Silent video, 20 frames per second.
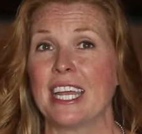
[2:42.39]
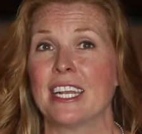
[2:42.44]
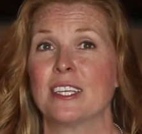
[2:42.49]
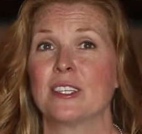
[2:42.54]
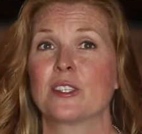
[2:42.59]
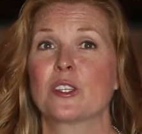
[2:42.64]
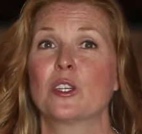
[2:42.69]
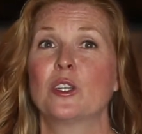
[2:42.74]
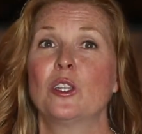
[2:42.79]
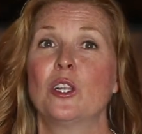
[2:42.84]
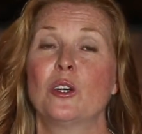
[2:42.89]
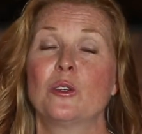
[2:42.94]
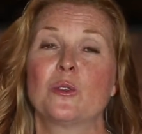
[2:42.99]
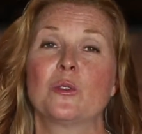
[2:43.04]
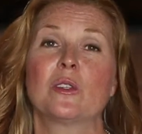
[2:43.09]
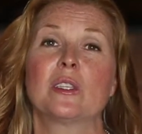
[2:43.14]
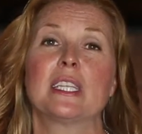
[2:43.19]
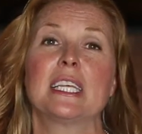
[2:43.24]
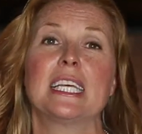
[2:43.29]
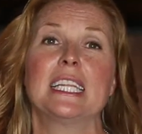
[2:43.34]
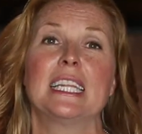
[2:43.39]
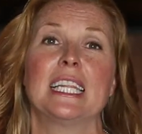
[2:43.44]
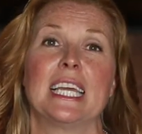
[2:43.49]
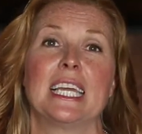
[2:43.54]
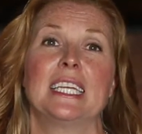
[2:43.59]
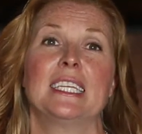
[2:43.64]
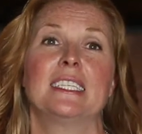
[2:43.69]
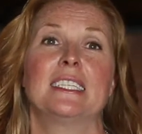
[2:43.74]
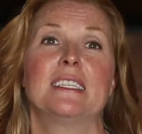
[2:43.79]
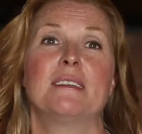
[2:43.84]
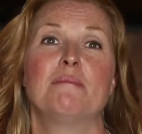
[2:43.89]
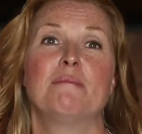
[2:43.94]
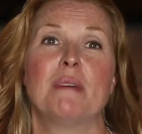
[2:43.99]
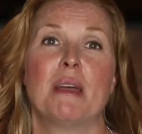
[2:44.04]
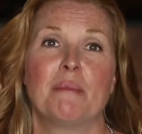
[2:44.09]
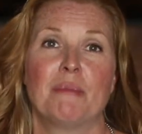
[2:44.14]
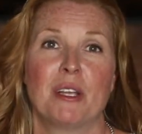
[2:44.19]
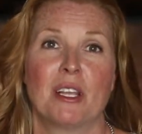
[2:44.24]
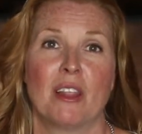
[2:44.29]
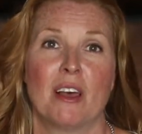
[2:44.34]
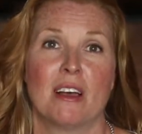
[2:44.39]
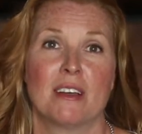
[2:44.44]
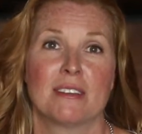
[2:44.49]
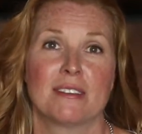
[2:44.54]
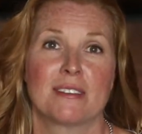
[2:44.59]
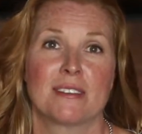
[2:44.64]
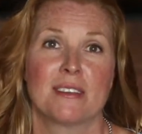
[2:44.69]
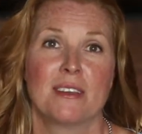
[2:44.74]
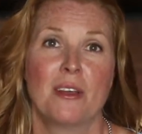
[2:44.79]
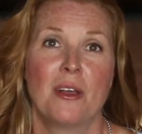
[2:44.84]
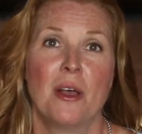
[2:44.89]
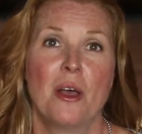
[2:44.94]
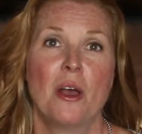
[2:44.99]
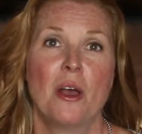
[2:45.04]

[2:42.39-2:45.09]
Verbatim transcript: and is closely linked to memory loss.